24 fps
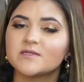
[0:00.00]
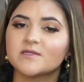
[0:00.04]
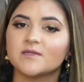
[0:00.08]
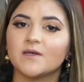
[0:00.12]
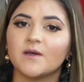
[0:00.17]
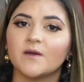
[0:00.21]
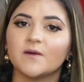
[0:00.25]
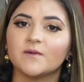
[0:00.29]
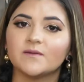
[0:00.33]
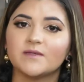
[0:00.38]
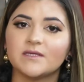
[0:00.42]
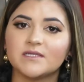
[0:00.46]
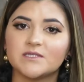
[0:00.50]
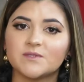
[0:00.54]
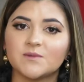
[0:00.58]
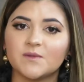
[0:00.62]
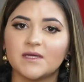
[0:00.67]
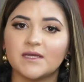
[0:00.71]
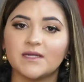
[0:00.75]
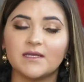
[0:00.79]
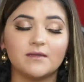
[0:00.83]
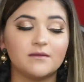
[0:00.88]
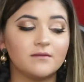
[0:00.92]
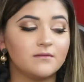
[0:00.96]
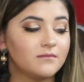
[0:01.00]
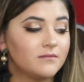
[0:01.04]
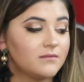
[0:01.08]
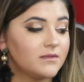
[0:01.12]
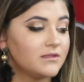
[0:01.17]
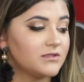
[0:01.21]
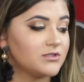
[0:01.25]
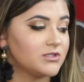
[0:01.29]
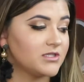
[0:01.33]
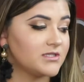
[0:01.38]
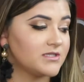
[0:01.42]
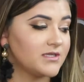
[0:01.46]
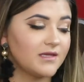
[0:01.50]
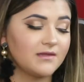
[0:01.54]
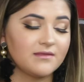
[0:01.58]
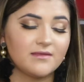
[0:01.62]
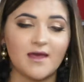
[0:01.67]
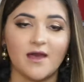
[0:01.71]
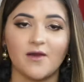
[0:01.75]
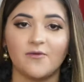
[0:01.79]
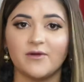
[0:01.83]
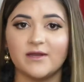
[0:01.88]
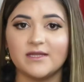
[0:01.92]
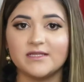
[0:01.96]
So this one, just like
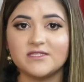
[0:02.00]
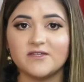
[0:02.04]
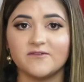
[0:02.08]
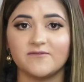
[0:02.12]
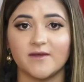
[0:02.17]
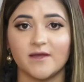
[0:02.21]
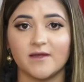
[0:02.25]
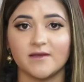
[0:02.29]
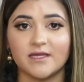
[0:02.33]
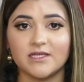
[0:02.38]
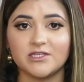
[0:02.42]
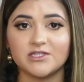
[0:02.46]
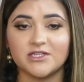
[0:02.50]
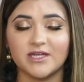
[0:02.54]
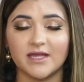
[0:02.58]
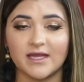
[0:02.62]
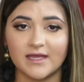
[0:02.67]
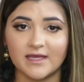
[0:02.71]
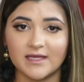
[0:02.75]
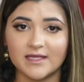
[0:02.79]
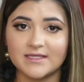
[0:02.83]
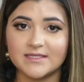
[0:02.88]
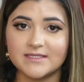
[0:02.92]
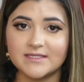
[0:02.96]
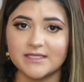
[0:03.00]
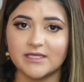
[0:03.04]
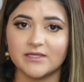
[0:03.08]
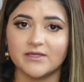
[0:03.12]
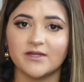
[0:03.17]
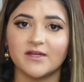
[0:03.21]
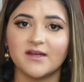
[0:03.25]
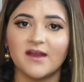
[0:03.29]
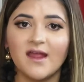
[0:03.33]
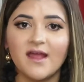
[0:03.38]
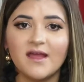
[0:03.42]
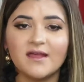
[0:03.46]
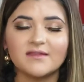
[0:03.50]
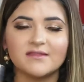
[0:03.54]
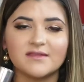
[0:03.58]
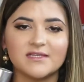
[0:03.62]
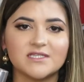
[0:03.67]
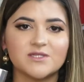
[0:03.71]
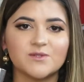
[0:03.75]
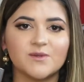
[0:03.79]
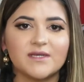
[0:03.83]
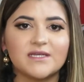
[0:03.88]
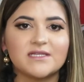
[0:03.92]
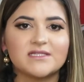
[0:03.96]
that one, it's a foundation and concealer.
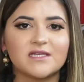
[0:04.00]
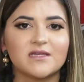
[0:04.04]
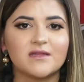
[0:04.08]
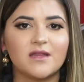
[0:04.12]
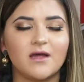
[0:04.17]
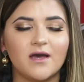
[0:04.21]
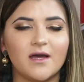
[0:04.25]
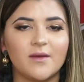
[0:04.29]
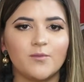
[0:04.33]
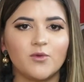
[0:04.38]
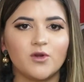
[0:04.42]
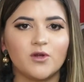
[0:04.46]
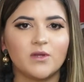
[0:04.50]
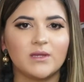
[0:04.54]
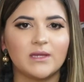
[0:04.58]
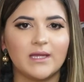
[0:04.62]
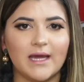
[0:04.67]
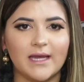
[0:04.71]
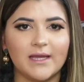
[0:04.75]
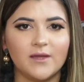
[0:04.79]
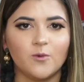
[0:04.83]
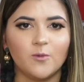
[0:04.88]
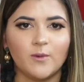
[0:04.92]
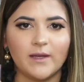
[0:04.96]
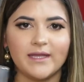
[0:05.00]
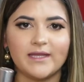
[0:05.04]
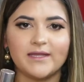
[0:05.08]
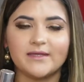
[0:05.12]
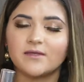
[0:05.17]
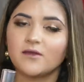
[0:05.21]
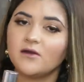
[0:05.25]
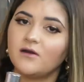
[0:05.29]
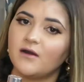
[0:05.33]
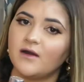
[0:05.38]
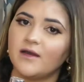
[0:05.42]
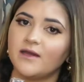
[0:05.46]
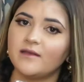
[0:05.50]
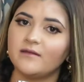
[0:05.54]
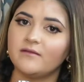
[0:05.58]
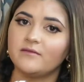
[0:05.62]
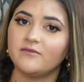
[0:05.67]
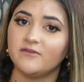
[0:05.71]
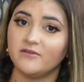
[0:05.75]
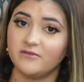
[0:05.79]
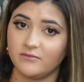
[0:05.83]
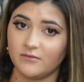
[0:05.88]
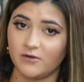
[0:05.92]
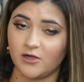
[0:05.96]
This one is a lot more lightweight
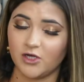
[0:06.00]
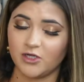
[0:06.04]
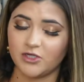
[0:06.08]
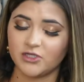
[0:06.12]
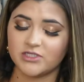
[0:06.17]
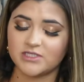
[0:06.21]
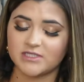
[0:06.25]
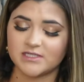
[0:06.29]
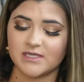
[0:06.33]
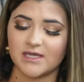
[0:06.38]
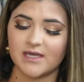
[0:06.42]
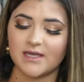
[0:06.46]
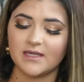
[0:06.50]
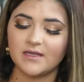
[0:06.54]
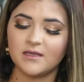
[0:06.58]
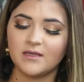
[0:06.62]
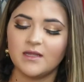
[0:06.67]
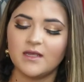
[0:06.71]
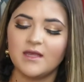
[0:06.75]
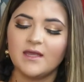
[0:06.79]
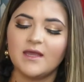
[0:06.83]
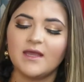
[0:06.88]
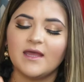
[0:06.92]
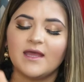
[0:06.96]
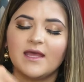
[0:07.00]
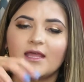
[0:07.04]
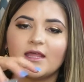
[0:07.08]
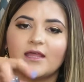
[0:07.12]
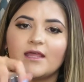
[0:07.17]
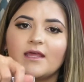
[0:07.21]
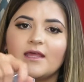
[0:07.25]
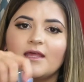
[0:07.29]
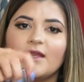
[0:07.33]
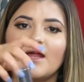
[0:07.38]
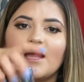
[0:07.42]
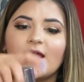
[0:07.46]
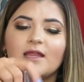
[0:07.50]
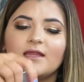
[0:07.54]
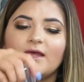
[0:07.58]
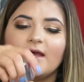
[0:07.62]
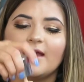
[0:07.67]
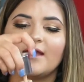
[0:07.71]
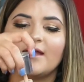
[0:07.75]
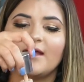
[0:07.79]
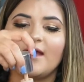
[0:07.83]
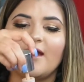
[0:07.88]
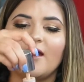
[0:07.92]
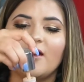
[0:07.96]
on your skin, and I
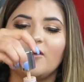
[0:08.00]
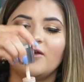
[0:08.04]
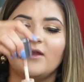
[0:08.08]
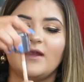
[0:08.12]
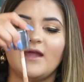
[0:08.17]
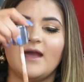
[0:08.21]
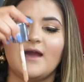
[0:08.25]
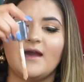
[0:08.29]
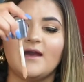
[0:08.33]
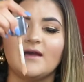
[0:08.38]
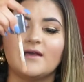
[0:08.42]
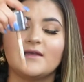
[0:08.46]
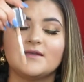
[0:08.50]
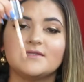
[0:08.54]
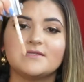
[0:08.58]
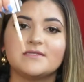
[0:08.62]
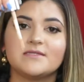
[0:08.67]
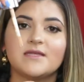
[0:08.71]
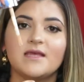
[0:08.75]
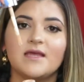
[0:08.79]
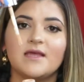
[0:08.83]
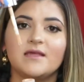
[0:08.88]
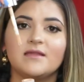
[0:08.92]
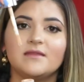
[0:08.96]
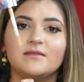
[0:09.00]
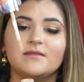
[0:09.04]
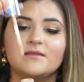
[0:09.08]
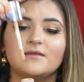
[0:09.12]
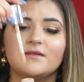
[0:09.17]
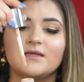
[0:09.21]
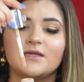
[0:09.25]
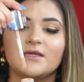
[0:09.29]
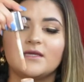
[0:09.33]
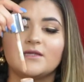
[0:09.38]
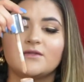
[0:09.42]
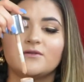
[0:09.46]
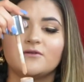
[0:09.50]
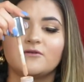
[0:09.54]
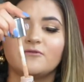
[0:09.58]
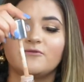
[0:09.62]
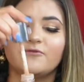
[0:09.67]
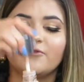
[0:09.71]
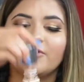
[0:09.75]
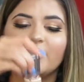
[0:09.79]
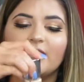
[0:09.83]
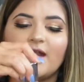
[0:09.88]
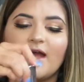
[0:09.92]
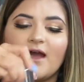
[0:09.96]
like how it has the doe
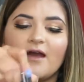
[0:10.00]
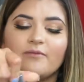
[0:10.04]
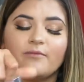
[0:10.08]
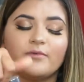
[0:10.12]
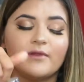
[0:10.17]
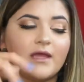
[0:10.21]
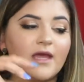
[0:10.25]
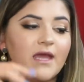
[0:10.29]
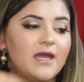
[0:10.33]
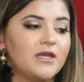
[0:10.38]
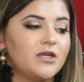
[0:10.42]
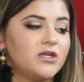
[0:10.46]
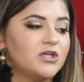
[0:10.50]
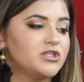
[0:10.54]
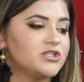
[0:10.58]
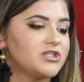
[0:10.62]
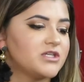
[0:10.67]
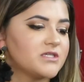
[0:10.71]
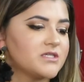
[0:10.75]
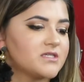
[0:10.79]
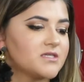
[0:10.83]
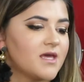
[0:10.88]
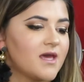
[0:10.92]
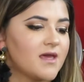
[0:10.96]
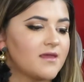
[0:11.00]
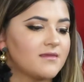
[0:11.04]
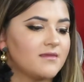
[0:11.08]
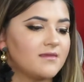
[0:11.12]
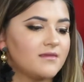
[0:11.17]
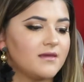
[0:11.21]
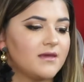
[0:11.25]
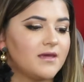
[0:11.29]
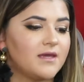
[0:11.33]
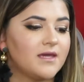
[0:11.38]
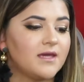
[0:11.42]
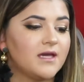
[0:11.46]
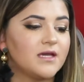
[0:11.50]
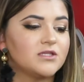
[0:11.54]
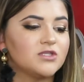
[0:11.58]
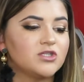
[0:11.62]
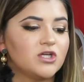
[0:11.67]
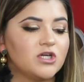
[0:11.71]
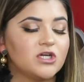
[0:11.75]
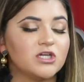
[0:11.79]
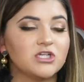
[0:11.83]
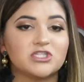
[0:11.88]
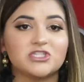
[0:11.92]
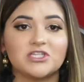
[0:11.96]
foot applicator, just like the
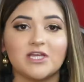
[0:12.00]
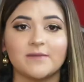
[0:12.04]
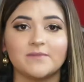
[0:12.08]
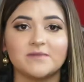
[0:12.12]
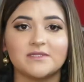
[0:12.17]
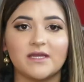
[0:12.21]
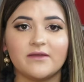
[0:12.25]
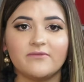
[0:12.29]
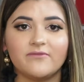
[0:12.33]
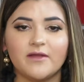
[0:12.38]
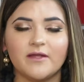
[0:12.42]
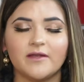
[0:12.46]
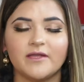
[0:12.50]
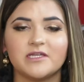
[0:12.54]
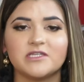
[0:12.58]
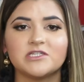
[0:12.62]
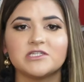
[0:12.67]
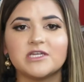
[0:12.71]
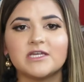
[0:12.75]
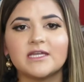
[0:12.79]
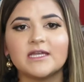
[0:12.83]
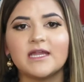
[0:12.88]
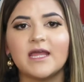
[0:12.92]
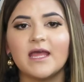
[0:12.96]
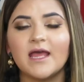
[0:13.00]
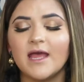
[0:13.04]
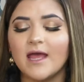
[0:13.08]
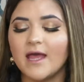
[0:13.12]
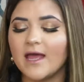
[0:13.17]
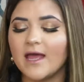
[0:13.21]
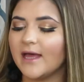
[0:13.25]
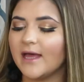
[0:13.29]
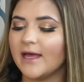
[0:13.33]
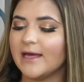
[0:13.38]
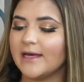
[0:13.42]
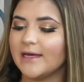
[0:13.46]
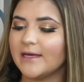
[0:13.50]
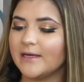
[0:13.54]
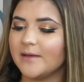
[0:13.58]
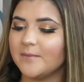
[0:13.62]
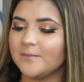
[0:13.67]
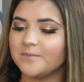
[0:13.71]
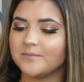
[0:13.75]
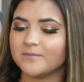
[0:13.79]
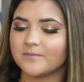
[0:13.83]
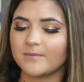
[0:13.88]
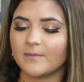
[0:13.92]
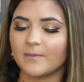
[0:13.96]
Tarte Shape Tape foundation.
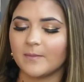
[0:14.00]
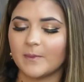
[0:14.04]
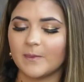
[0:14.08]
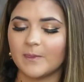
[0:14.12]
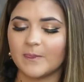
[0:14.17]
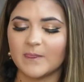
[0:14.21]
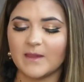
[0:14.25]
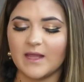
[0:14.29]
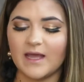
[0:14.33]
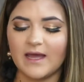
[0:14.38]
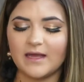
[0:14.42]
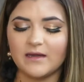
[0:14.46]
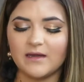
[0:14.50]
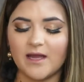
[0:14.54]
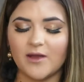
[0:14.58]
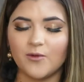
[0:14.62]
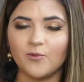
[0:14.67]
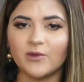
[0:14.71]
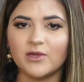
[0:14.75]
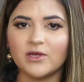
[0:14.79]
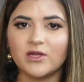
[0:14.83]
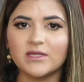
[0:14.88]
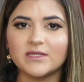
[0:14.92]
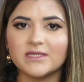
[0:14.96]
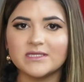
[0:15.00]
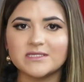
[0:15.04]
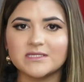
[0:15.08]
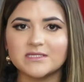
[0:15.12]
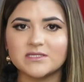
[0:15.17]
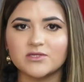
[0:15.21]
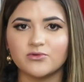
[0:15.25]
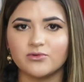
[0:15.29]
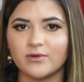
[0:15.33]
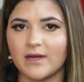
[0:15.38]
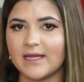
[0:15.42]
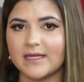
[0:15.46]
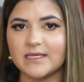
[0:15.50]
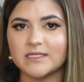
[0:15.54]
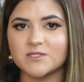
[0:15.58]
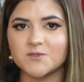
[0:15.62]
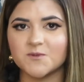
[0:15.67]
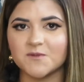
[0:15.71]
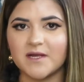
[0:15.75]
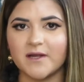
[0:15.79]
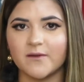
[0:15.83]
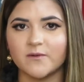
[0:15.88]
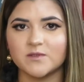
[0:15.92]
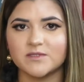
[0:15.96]
I went on this craze
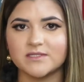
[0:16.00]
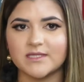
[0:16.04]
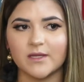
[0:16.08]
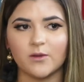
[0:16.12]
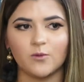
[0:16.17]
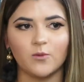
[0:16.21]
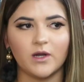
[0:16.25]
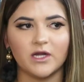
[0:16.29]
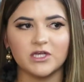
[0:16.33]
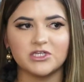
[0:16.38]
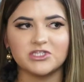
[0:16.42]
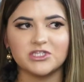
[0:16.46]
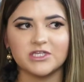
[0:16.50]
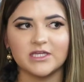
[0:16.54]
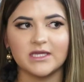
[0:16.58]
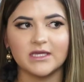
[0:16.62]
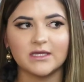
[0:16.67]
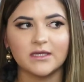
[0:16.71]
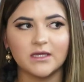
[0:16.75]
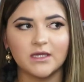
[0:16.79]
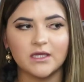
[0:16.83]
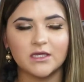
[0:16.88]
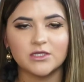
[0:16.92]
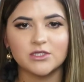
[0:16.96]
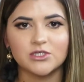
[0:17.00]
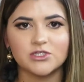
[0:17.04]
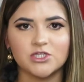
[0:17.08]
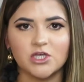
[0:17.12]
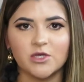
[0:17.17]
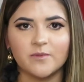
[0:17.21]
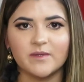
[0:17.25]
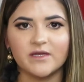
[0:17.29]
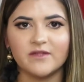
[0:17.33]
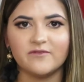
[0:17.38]
where I was like watching so